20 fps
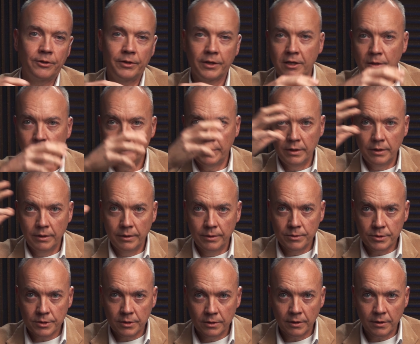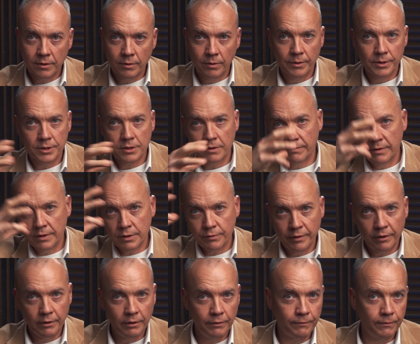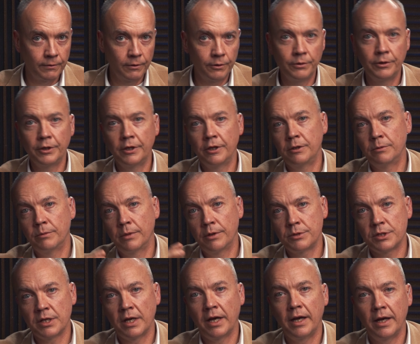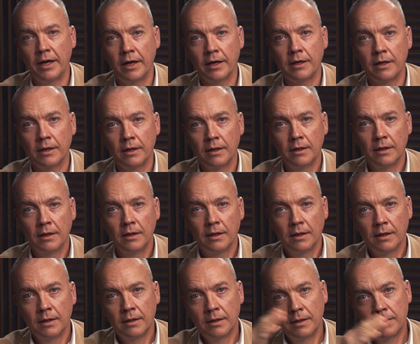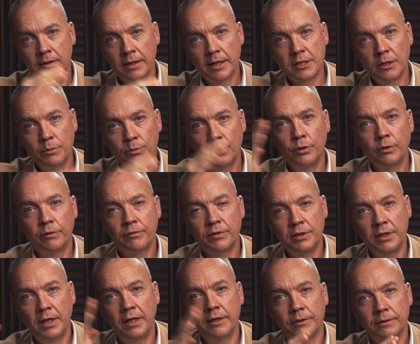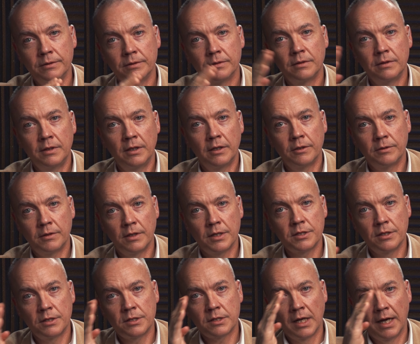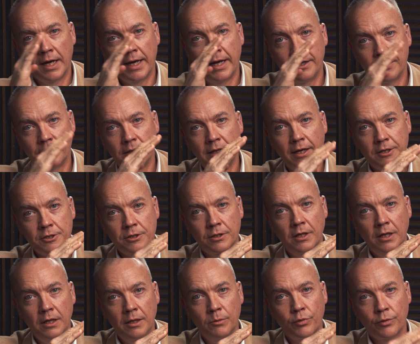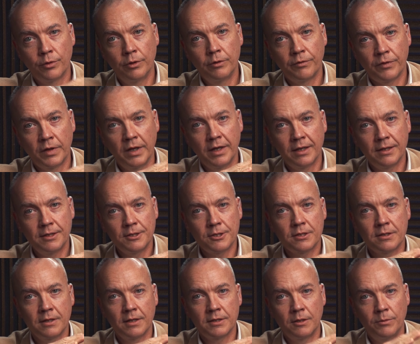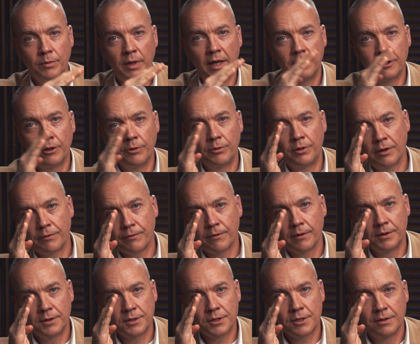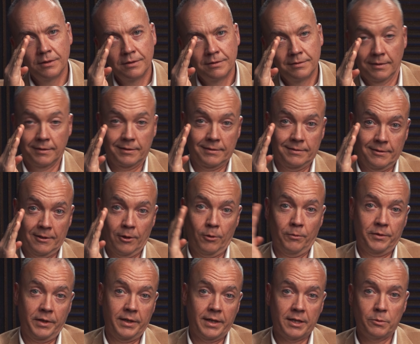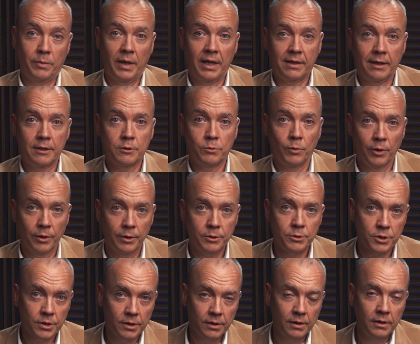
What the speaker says: It can be used in the course of this very fluid mosaic. Does it move the needle? Does this tile actually improve things? Does it make no difference? Hopefully it doesn't make things worse.